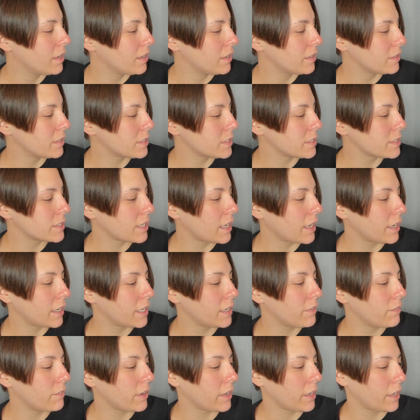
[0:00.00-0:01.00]
The
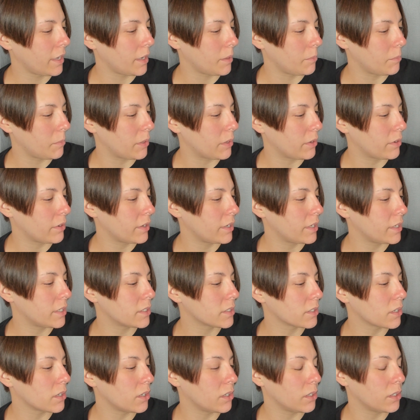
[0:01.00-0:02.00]
side of a hammer
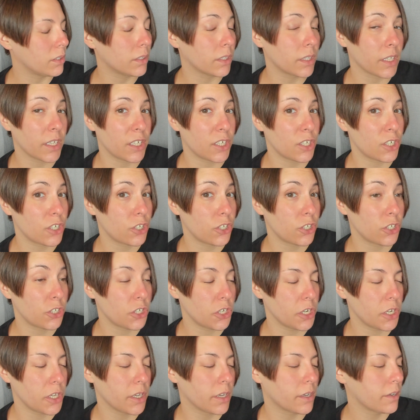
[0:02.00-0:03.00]
is called its
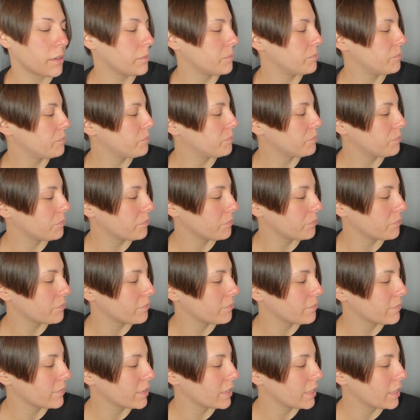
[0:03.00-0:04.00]
cheek.
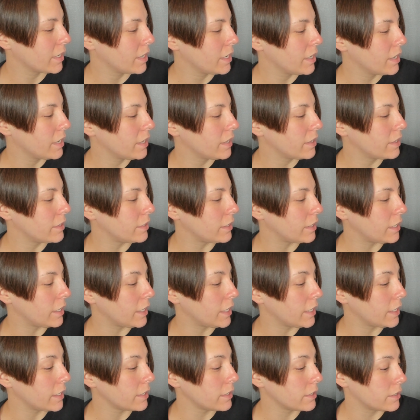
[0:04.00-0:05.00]
The
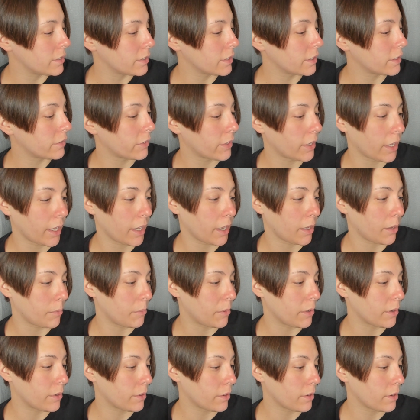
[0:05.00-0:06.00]
end of a hammer
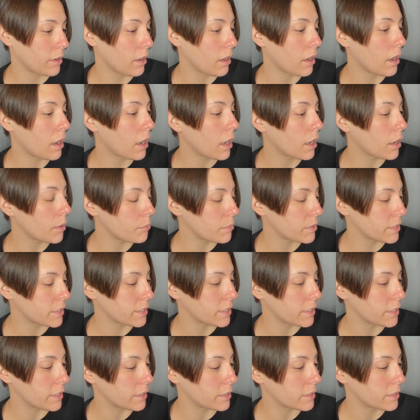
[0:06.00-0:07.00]

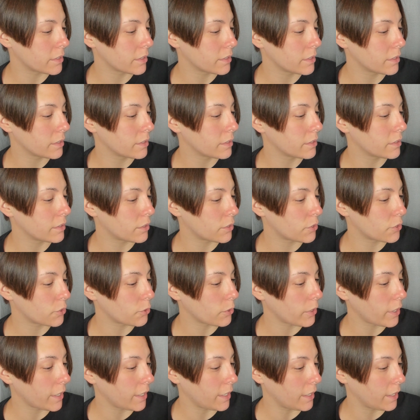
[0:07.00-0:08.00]
opposite the
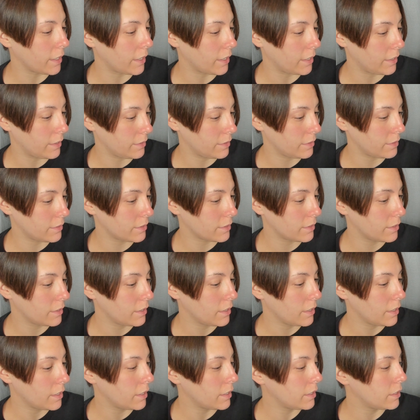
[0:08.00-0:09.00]
striking end
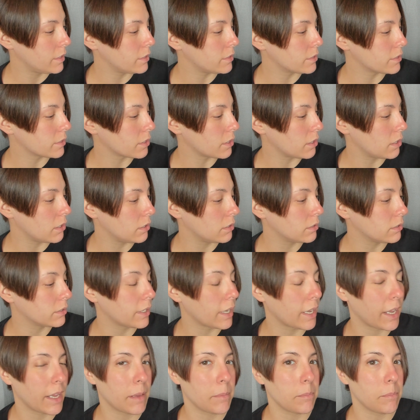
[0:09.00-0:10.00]
is called
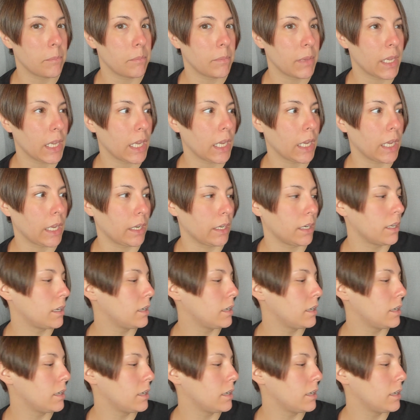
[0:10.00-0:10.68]
a peen.